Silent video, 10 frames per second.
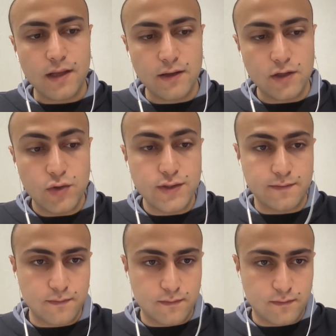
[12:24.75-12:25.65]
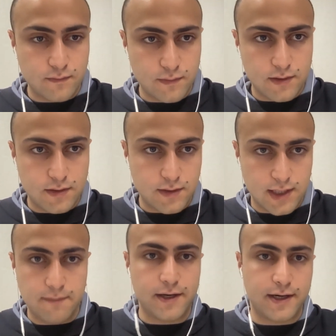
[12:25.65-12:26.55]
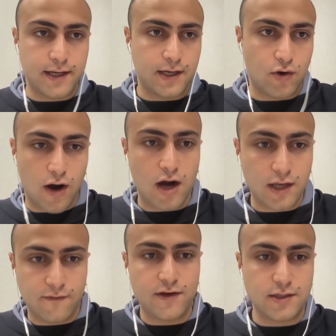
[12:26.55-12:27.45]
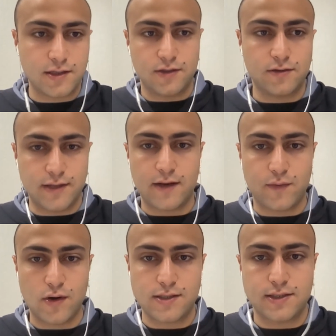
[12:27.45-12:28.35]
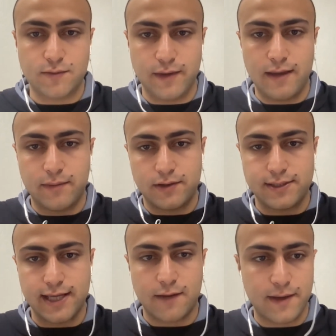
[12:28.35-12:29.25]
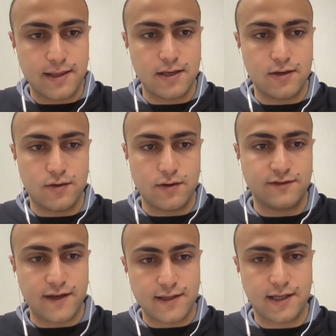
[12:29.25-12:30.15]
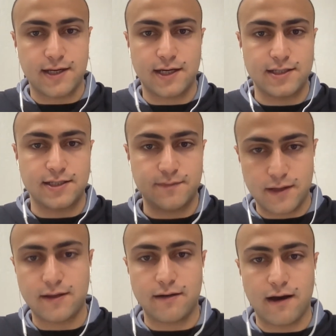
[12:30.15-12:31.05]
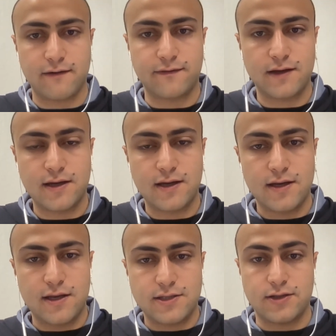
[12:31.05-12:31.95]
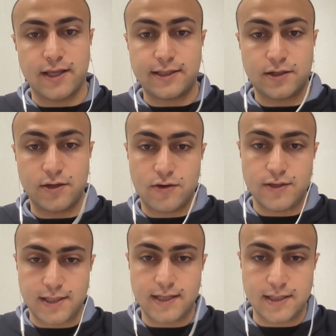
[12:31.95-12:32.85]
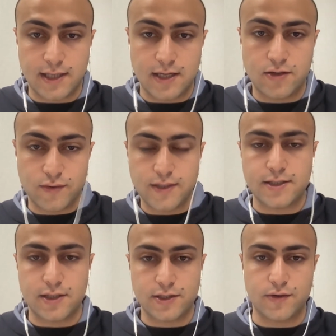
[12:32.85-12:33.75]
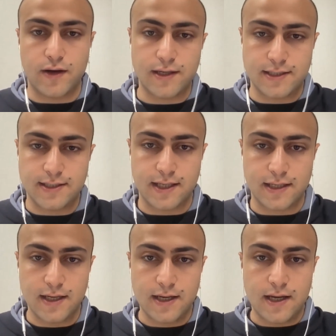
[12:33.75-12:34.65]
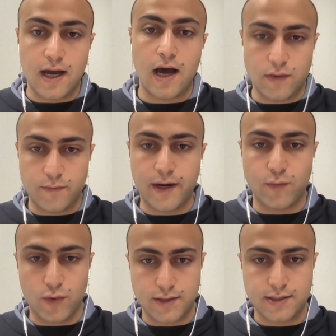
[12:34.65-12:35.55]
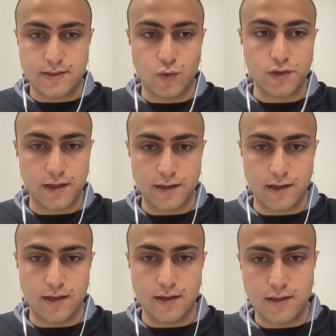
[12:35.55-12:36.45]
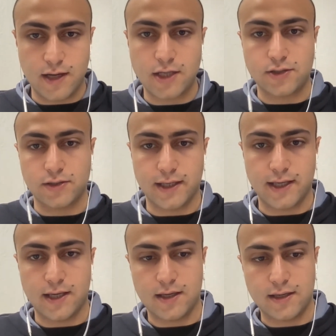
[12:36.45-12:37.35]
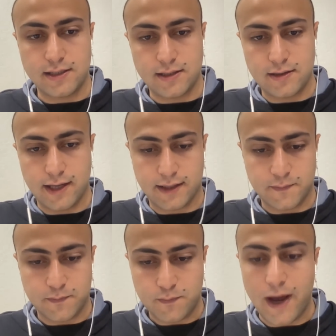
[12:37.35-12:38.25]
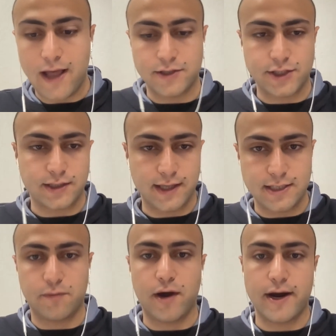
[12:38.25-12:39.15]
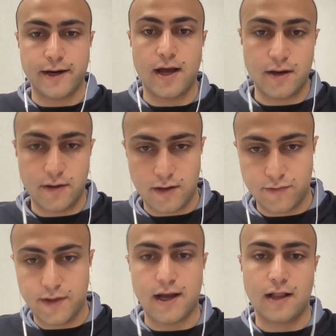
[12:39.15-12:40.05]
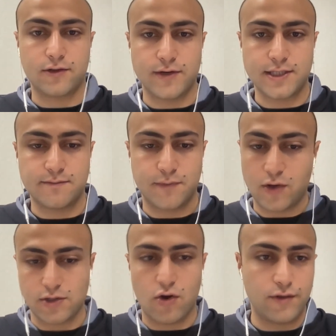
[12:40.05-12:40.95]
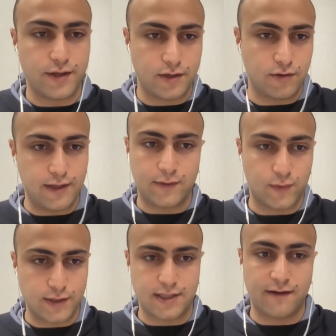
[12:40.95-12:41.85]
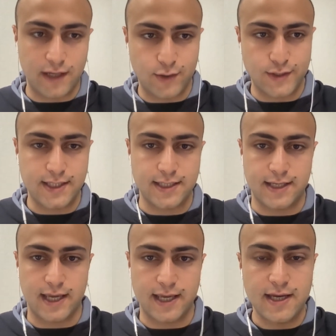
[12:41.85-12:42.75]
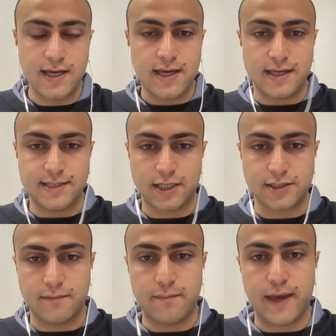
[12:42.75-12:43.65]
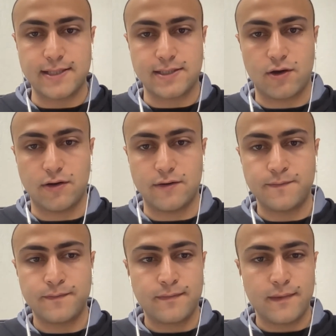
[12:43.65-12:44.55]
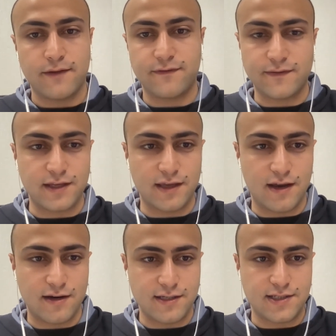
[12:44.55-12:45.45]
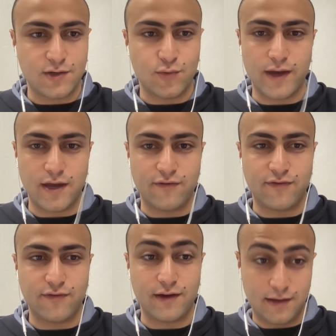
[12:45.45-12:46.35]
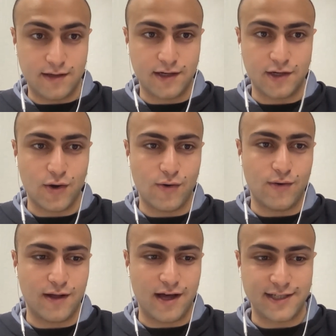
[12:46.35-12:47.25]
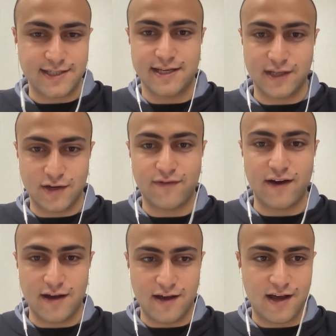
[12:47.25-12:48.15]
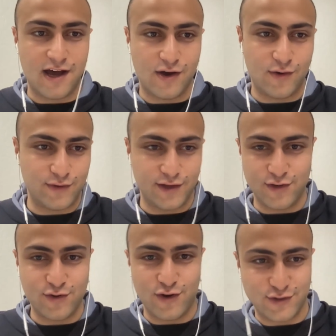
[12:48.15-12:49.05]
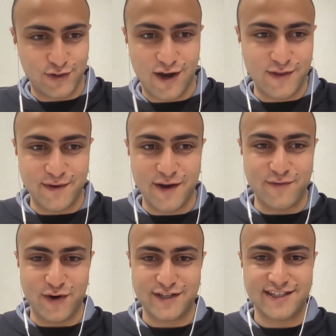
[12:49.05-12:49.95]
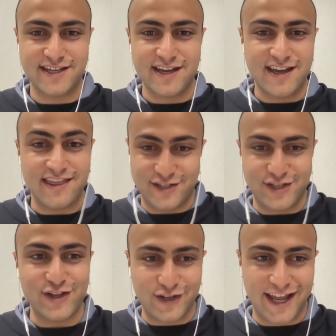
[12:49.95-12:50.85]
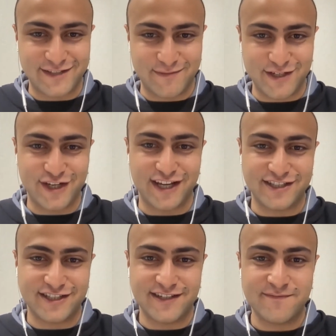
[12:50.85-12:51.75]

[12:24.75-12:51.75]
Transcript: use deep learning or artificial neural networks to be able to segment the neurons, find the connections, build the graph. So later neuroscientists can do research to understand how the brain works. What are the naturally, like biologically inspired real algorithms? Because all the neural network stuff that you see today is actually based on 50 years ago understanding of how the neurons or how the brain works. And there's a lot has been changed.